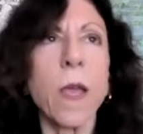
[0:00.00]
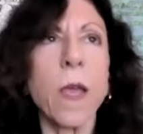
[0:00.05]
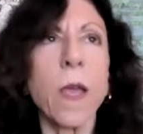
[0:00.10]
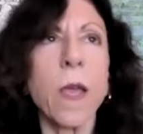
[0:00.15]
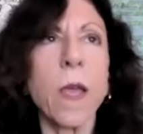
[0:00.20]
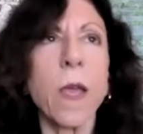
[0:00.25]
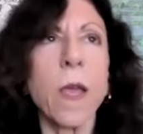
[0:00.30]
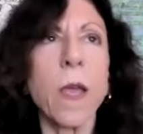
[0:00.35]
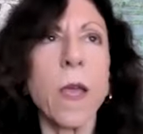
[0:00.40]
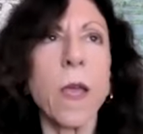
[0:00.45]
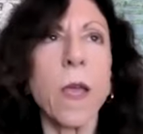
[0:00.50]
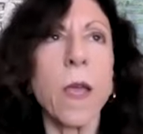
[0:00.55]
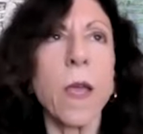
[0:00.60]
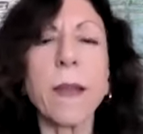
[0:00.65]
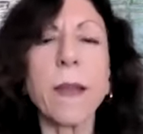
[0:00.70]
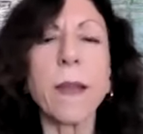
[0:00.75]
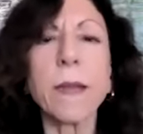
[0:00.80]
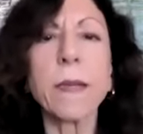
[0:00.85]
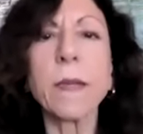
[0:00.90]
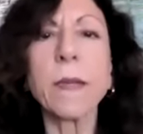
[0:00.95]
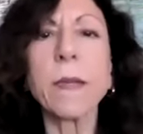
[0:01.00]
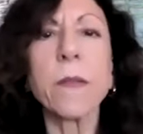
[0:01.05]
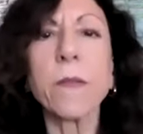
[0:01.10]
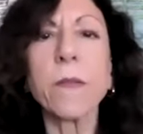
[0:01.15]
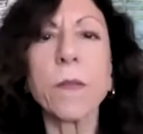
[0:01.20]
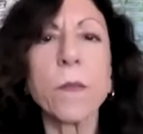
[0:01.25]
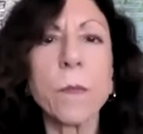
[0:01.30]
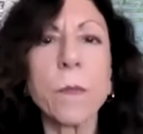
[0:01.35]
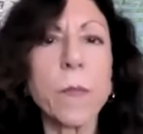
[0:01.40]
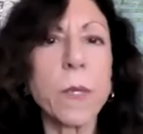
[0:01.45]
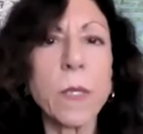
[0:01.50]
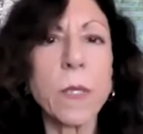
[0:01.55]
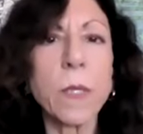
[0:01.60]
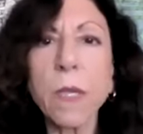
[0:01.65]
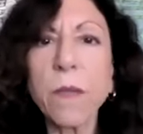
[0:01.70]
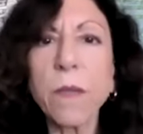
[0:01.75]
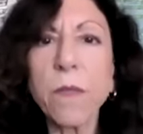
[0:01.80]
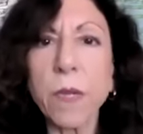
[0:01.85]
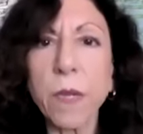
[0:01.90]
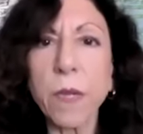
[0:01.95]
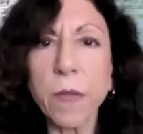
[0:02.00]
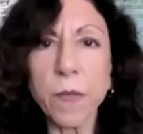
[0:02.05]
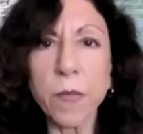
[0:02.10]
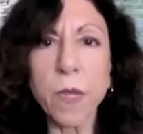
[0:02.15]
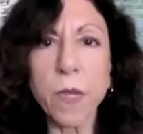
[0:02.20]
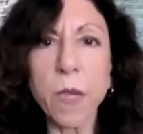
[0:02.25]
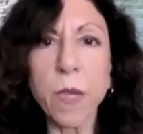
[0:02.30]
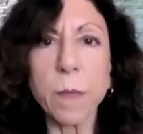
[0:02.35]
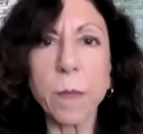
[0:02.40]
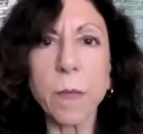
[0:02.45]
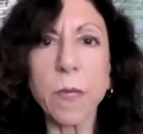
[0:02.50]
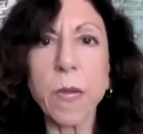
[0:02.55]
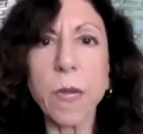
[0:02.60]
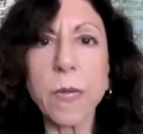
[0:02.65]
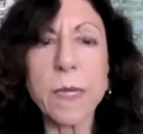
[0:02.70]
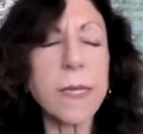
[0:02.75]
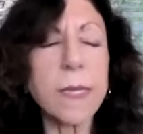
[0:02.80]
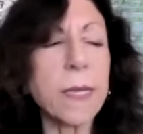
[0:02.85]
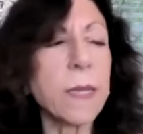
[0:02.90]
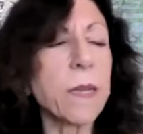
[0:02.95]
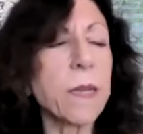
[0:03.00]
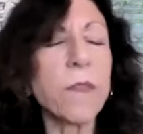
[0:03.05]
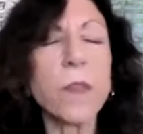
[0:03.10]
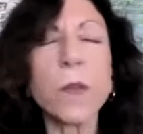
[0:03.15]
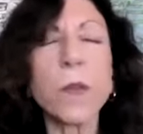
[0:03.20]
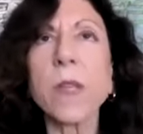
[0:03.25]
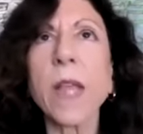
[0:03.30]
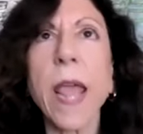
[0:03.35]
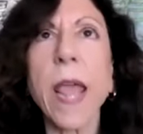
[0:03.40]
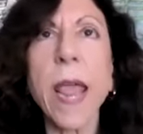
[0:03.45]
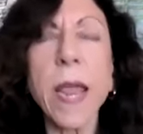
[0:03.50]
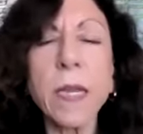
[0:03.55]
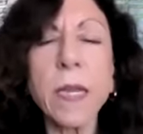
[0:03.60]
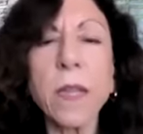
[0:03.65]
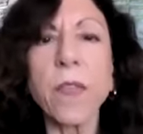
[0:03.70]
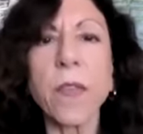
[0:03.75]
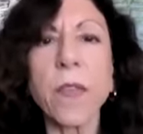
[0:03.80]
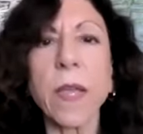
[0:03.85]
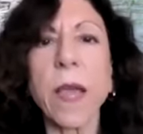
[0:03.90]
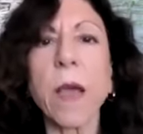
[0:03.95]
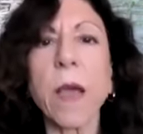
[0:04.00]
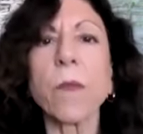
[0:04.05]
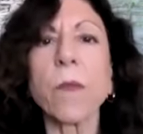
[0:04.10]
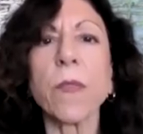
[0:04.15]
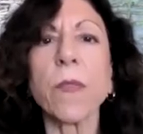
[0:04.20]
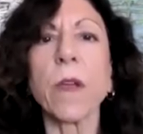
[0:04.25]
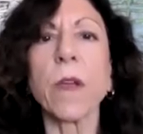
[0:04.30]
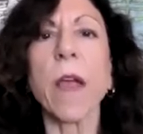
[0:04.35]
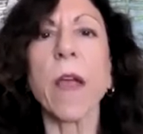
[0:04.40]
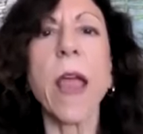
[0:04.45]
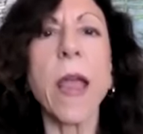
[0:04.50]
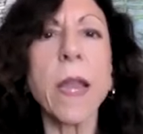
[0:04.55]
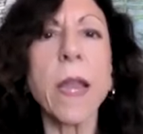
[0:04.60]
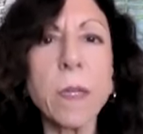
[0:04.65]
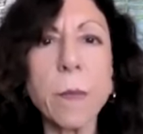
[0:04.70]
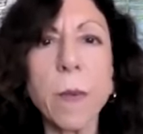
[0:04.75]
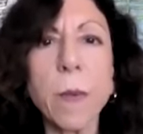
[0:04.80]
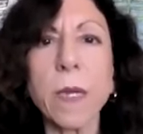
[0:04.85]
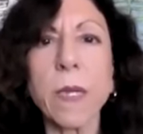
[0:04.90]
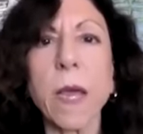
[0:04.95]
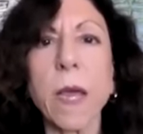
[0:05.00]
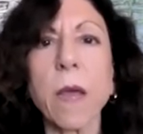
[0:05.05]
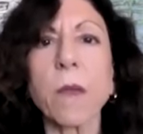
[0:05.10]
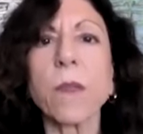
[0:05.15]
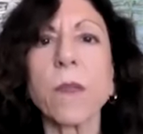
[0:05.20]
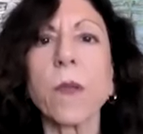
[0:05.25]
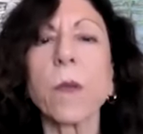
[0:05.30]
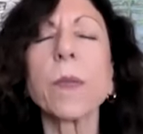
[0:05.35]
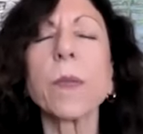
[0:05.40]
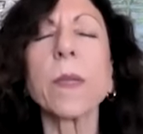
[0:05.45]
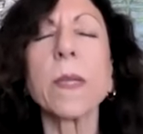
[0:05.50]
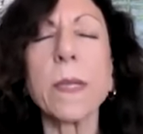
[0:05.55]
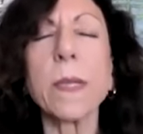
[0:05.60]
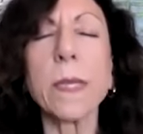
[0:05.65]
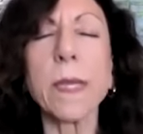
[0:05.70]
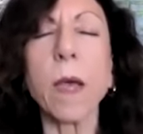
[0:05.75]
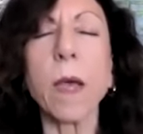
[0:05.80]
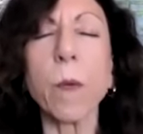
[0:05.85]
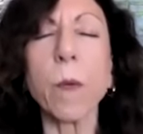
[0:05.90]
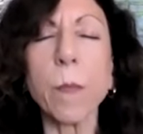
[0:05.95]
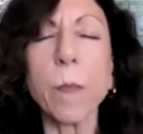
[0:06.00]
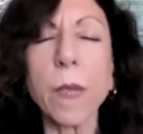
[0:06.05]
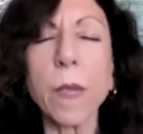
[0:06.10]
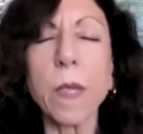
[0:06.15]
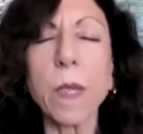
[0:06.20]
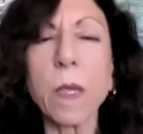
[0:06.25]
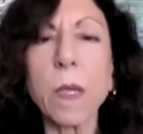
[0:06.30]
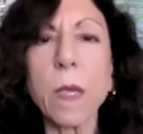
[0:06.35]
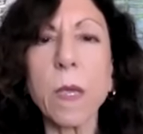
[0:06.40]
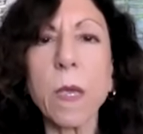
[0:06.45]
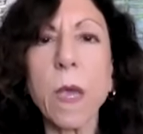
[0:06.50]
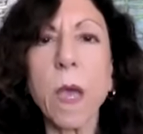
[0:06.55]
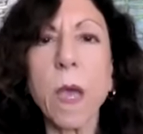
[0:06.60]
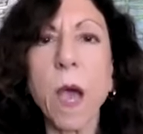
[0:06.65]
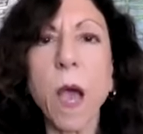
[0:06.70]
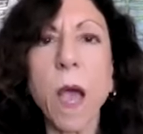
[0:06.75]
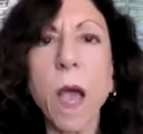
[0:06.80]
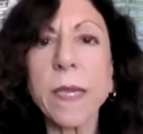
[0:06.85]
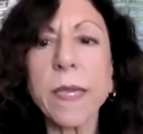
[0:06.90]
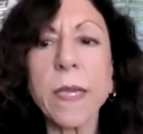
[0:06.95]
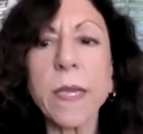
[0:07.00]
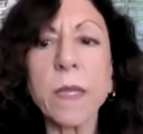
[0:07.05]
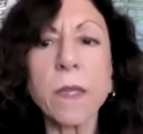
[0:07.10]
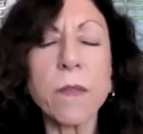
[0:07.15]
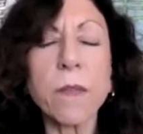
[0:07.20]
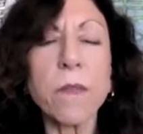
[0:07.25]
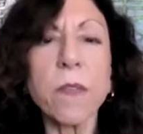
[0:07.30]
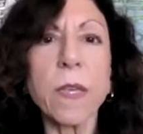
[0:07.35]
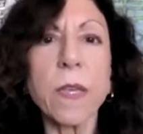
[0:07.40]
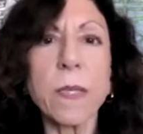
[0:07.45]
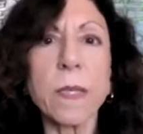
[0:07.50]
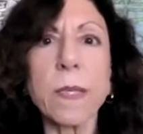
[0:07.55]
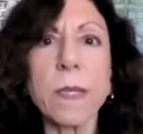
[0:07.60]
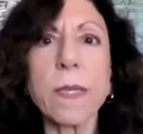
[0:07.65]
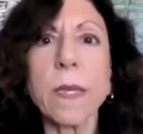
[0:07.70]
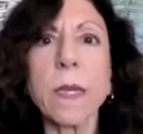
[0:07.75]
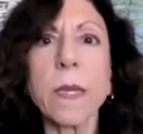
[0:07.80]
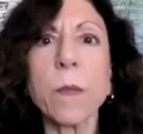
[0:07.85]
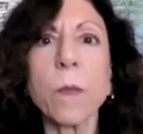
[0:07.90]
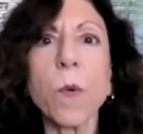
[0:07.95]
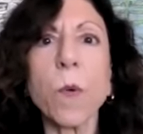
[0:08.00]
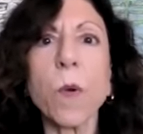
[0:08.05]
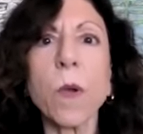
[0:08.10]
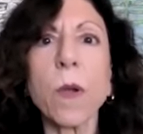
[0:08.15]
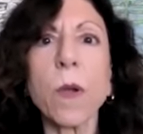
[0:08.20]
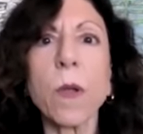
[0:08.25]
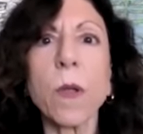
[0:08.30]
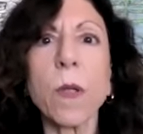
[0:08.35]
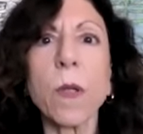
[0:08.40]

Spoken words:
a God that I didn't even believe in at the time. And I said, if there's anything out there, anybody out there, please help me. I can't live like this anymore.